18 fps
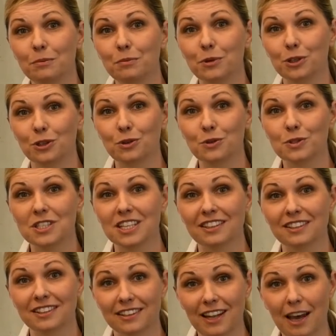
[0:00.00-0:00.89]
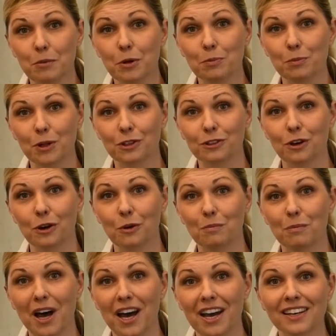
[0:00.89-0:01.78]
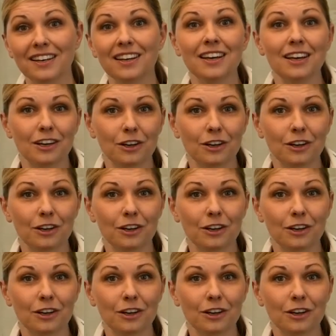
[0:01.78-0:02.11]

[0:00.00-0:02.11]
producing the double plot combine